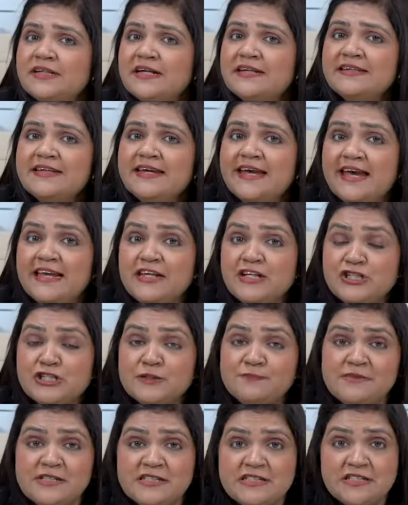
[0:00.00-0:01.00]
are the
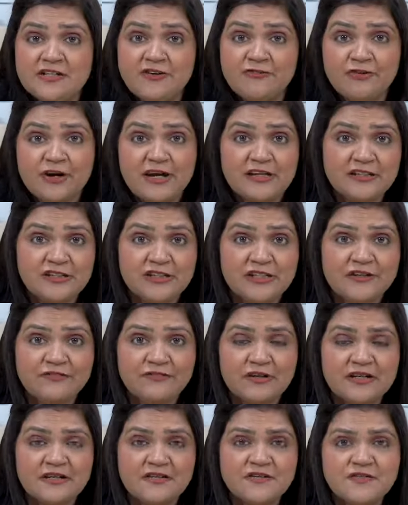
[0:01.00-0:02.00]
eligibility
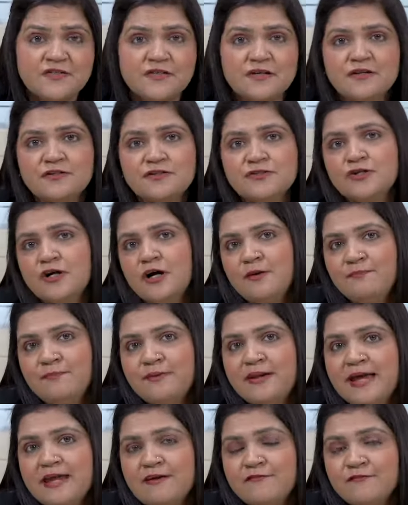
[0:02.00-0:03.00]
criteria to
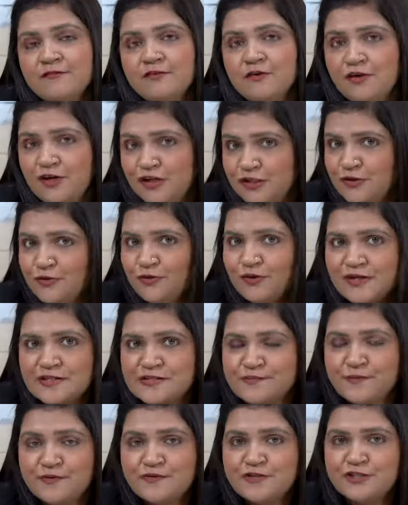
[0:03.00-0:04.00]
apply for a UK
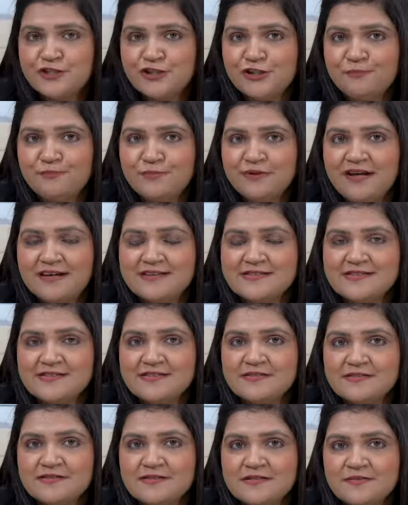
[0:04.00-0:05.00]
sponsorship
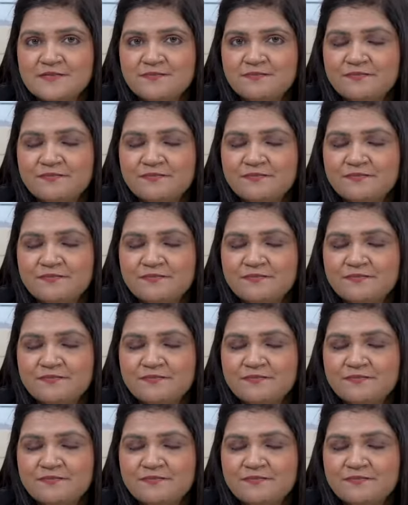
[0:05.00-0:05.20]
license?